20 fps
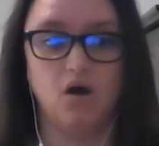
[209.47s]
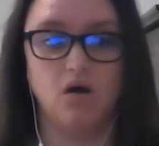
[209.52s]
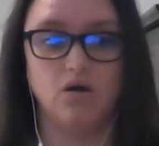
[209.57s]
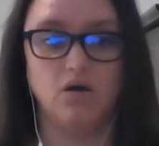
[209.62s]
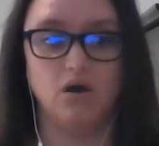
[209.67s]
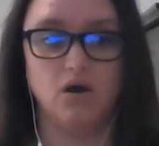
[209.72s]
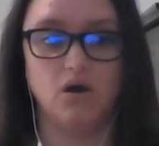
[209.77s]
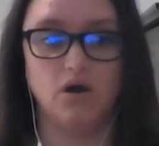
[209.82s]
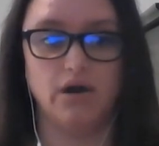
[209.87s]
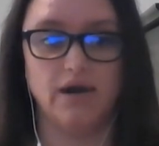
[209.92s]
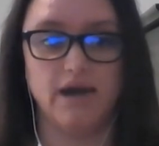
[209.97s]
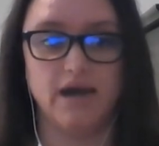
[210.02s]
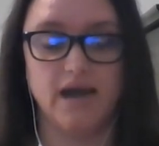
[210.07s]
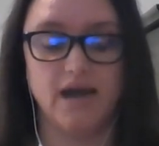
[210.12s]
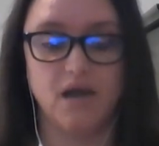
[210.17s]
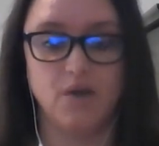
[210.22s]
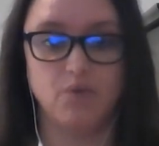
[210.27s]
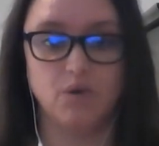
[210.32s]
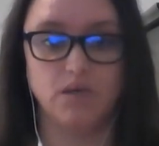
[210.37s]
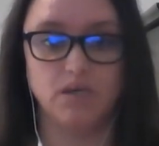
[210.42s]
are
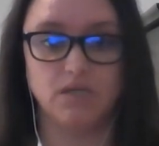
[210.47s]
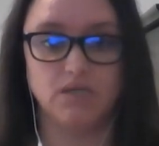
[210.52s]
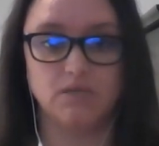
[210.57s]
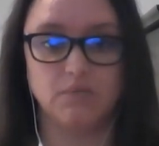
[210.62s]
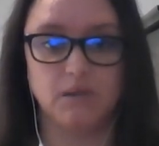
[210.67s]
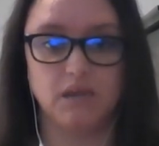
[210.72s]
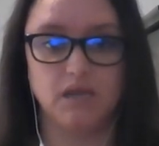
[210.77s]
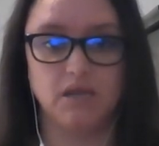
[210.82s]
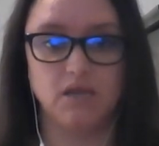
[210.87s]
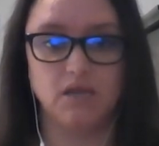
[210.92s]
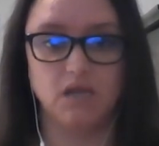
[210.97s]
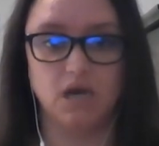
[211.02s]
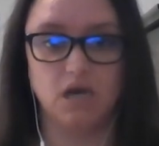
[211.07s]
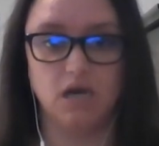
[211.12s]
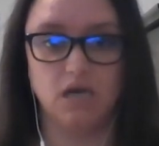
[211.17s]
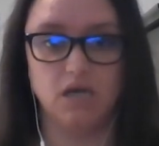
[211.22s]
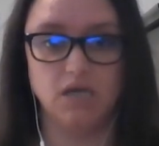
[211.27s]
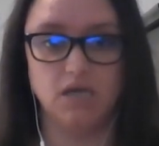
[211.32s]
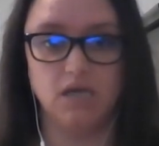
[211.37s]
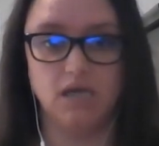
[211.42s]
not wanting to pay a lot
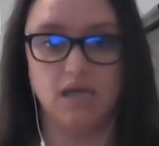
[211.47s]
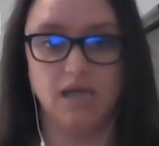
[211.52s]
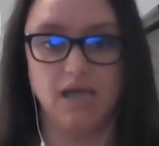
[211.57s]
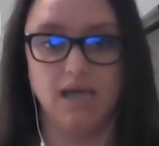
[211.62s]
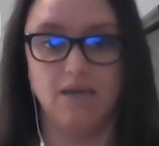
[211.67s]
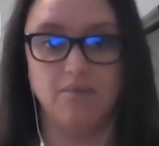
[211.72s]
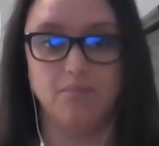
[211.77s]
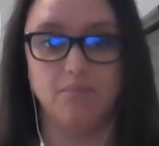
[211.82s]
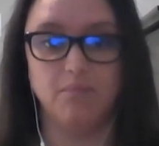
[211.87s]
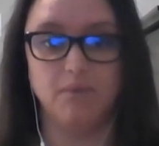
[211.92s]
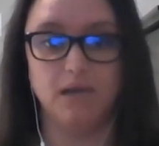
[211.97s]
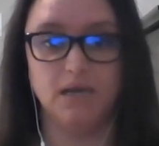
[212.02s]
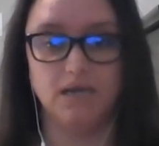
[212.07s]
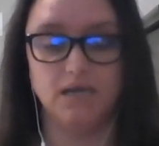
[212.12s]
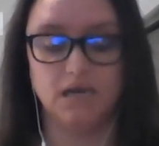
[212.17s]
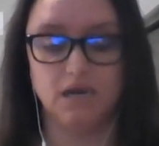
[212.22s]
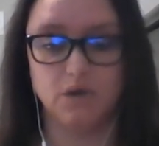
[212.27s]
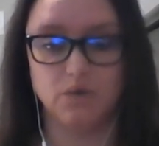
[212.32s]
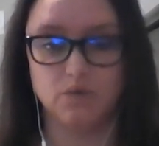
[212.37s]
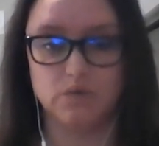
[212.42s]
and might
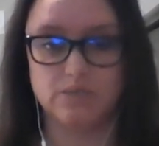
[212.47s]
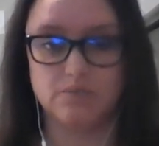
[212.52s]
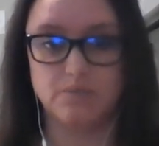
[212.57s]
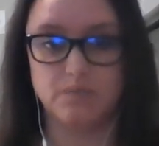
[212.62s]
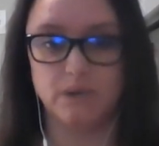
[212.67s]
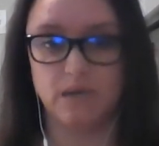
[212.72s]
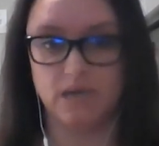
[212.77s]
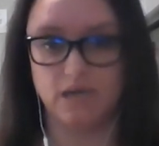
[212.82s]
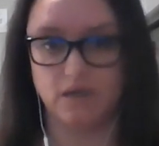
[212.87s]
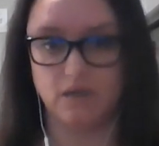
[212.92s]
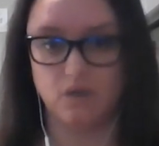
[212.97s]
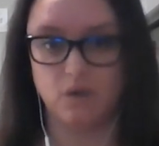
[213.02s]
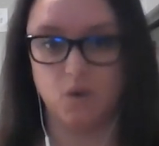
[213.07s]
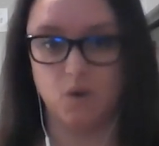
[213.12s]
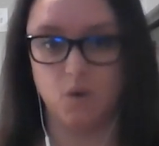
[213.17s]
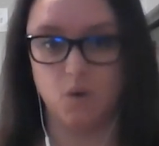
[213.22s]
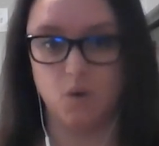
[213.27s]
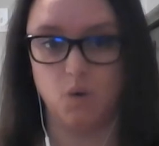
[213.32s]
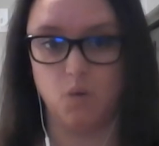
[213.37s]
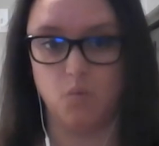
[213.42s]
not respect the
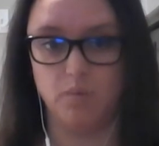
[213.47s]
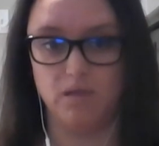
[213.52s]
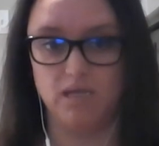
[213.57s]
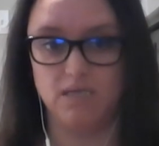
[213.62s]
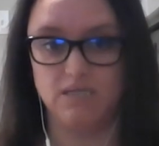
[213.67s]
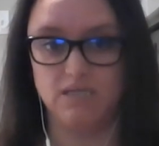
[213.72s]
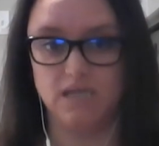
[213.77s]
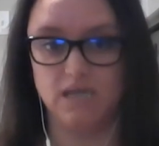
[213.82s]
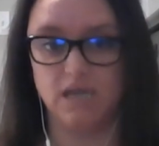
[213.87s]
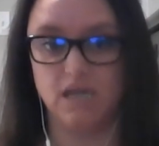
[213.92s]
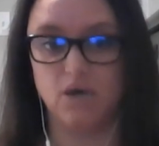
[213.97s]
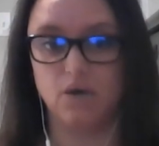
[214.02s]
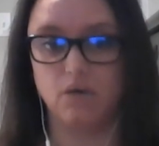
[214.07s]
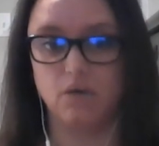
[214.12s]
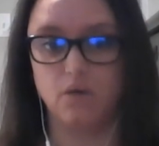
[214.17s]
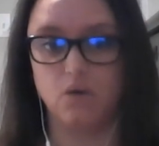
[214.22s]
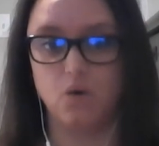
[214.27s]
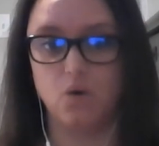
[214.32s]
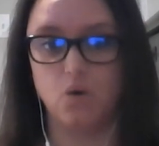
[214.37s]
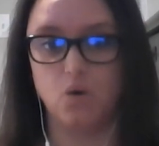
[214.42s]
home and take care of
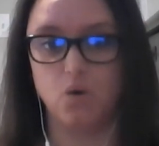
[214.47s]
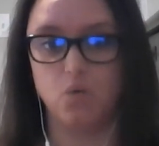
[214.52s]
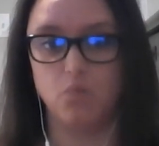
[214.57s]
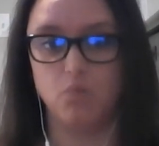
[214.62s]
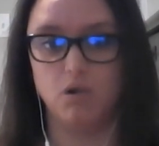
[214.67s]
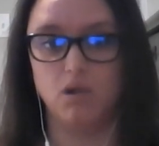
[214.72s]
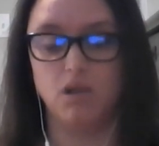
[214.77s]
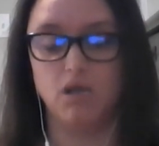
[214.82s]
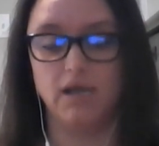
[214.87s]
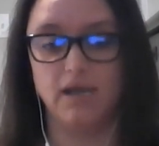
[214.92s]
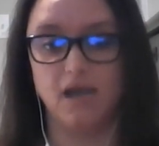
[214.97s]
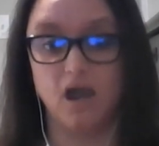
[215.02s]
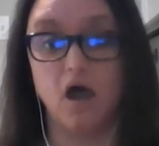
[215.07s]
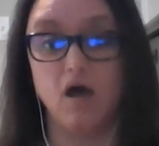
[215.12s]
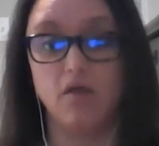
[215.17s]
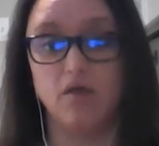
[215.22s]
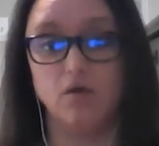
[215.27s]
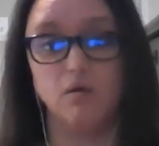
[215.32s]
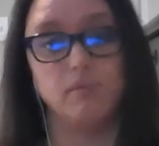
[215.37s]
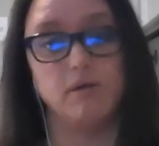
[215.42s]
the home like
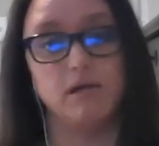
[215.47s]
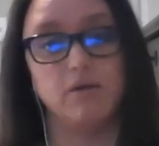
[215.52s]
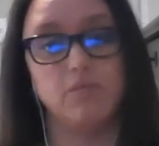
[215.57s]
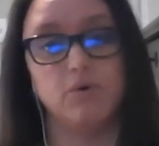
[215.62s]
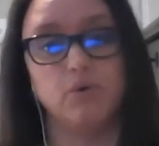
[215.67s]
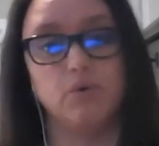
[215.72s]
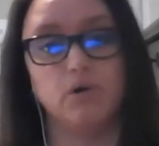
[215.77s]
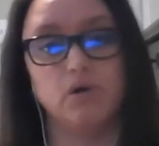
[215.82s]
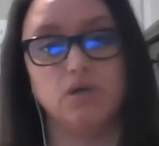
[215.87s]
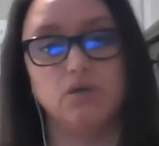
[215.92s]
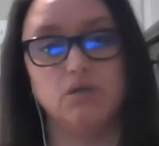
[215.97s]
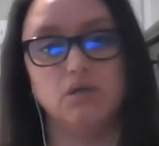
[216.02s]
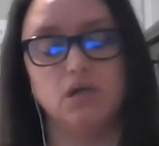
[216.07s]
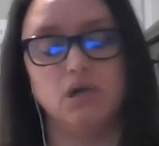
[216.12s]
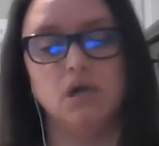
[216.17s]
other people would.